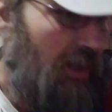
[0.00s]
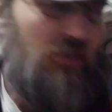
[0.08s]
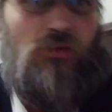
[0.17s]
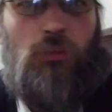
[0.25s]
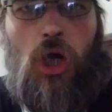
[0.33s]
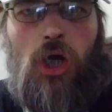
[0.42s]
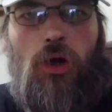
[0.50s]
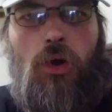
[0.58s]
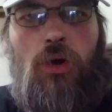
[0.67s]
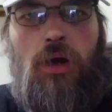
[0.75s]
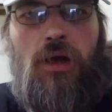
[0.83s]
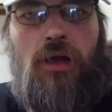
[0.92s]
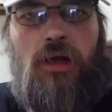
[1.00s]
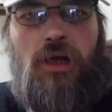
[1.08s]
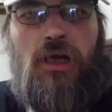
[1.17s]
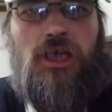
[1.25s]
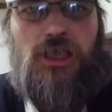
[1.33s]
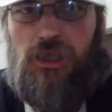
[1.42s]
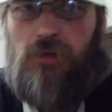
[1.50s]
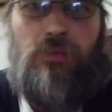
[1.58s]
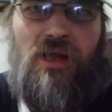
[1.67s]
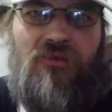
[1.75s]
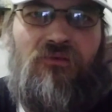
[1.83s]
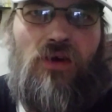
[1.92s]
tomorrow should
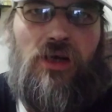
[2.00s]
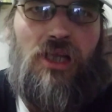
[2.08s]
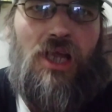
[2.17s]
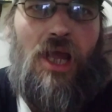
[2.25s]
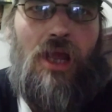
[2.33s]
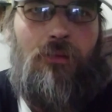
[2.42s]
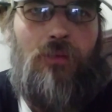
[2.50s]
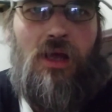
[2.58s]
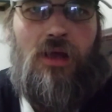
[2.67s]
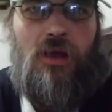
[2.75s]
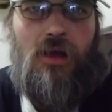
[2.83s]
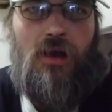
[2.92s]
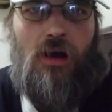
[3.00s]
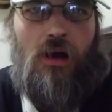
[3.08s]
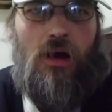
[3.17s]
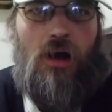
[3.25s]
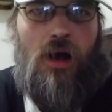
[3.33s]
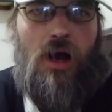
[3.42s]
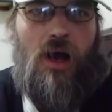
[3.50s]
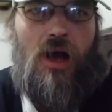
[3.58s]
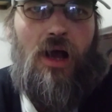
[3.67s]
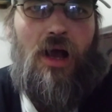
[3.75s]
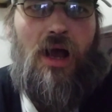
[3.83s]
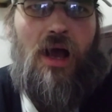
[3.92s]
be a fun game. Uh,
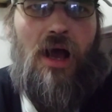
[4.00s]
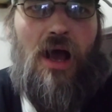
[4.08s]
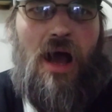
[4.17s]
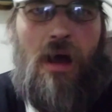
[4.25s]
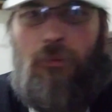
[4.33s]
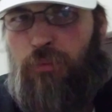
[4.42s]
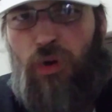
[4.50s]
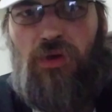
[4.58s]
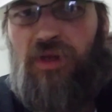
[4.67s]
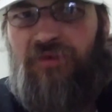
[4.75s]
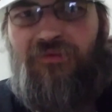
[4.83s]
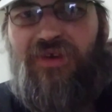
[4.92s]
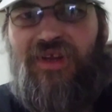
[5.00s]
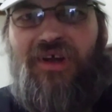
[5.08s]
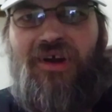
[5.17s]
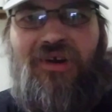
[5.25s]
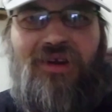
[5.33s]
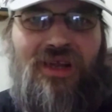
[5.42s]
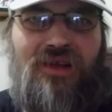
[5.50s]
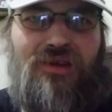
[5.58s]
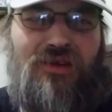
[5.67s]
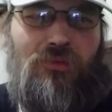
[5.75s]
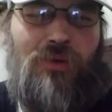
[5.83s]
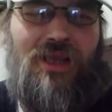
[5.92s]
I'm pulling for the
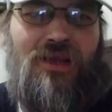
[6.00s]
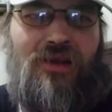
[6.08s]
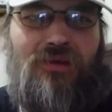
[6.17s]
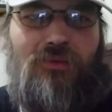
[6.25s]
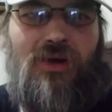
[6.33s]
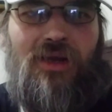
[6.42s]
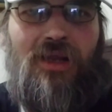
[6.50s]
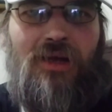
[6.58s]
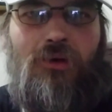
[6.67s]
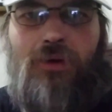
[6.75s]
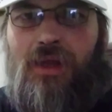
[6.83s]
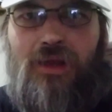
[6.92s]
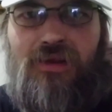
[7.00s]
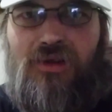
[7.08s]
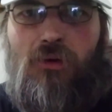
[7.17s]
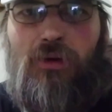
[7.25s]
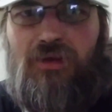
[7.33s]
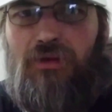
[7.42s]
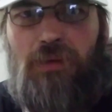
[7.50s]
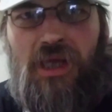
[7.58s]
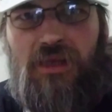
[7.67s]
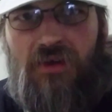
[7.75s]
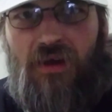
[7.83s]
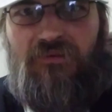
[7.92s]
Guardians to win this one. You know, it's going to be
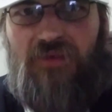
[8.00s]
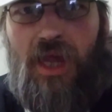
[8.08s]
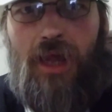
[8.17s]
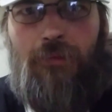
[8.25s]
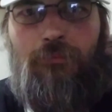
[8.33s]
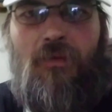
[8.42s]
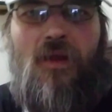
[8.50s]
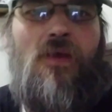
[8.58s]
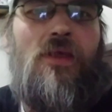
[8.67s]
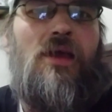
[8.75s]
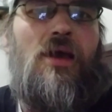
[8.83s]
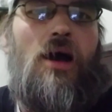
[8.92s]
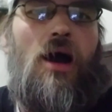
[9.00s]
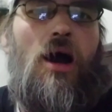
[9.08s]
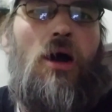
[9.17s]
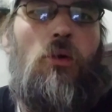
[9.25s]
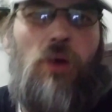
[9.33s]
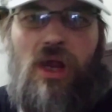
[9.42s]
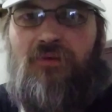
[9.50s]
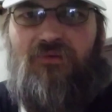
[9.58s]
a tough game. Uh, Wade